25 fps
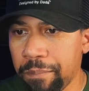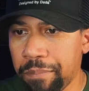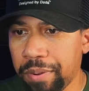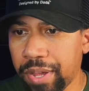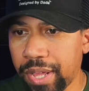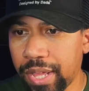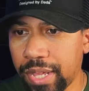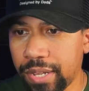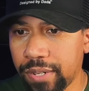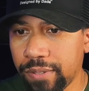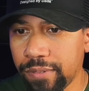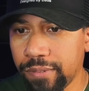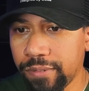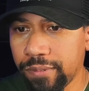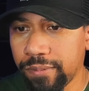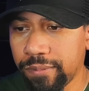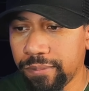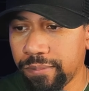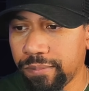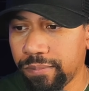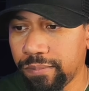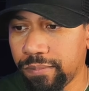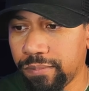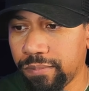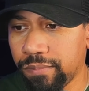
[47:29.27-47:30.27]
but
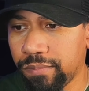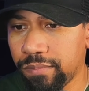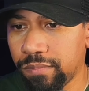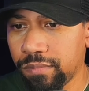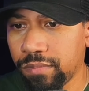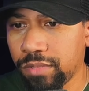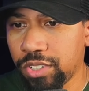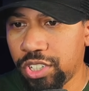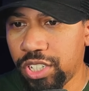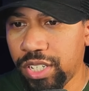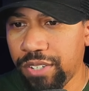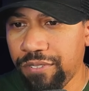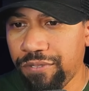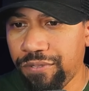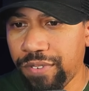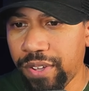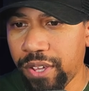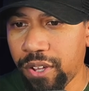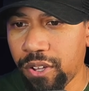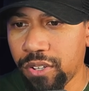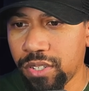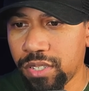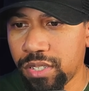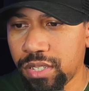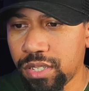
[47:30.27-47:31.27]
she
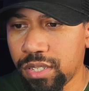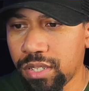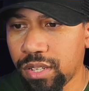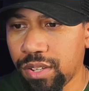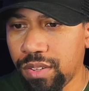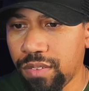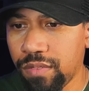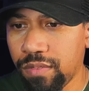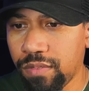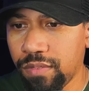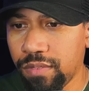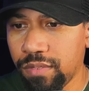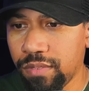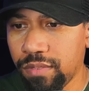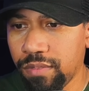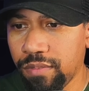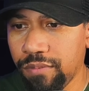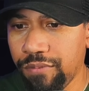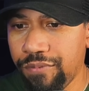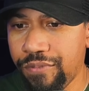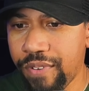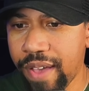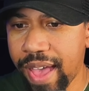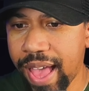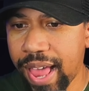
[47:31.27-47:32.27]
feels
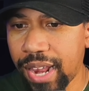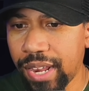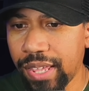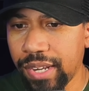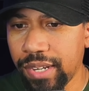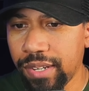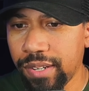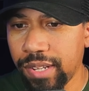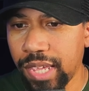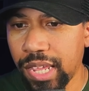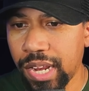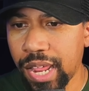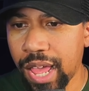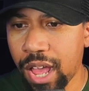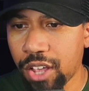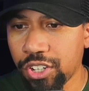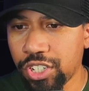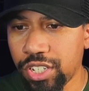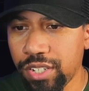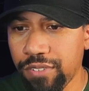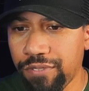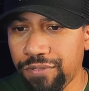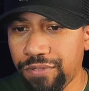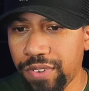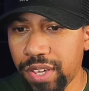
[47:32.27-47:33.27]
valid in
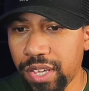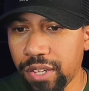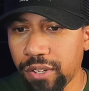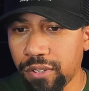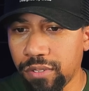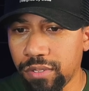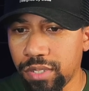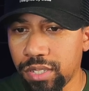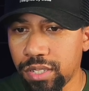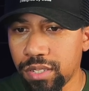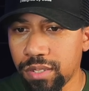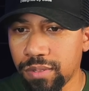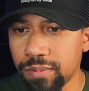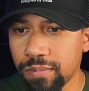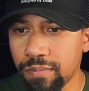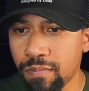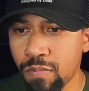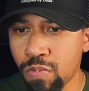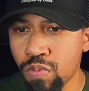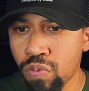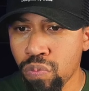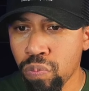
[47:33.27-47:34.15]
how she feels.